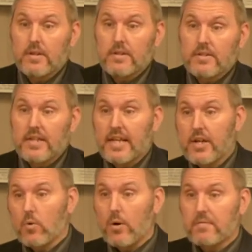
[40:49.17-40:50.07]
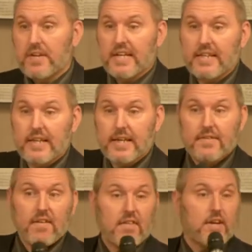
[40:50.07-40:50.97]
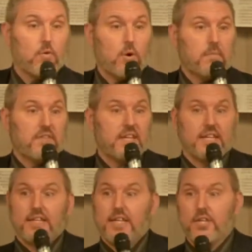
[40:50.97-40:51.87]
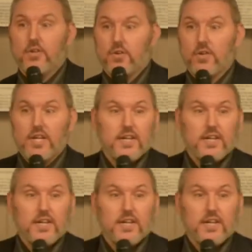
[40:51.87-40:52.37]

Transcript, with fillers: then they grow up thinking that then they grow up thinking that you're